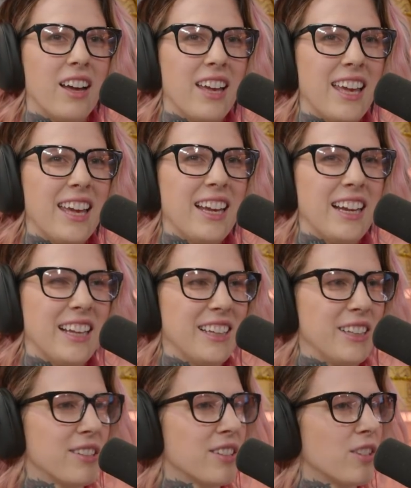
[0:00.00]

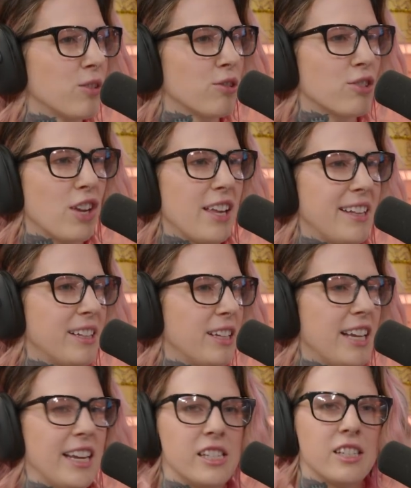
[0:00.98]
It's
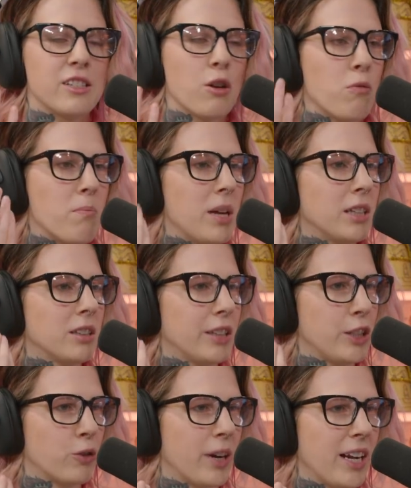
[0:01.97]
so
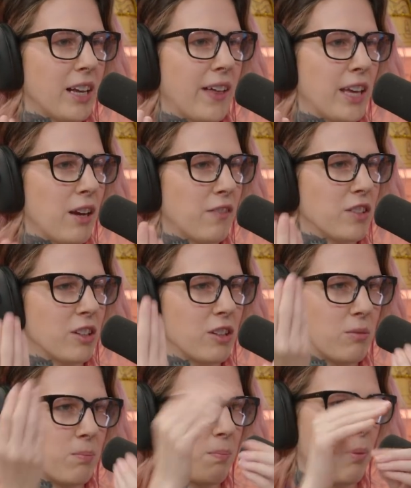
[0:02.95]
mentally draining. Like you have to
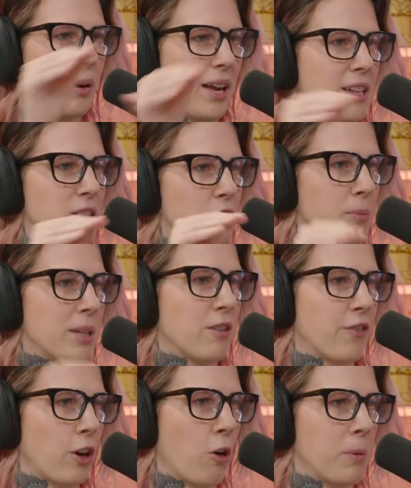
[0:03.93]
put in so many
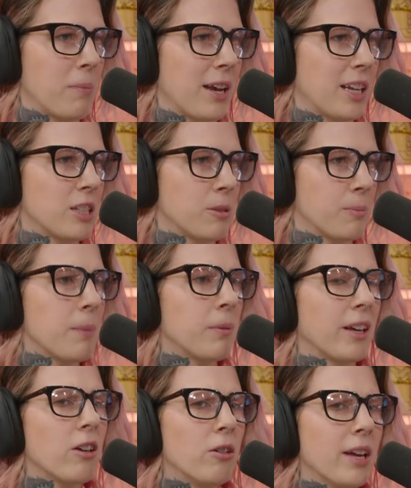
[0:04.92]
different coping mechanisms. People
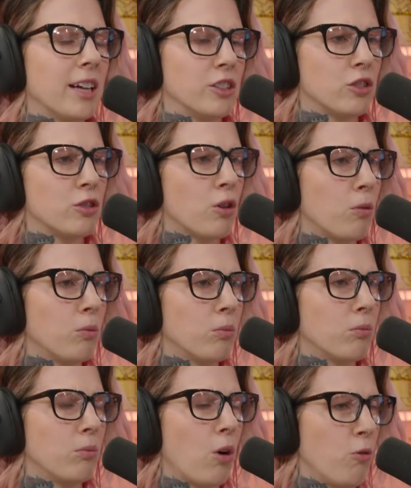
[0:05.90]
are like, oh yeah, just don't
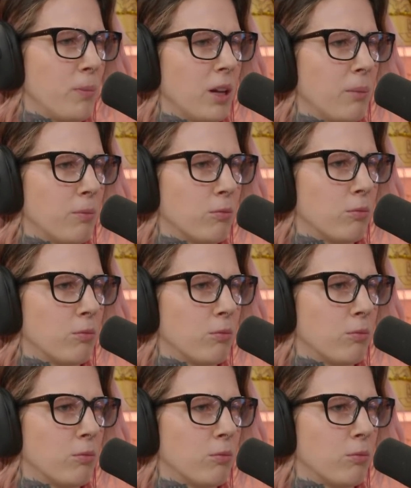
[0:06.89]
open up.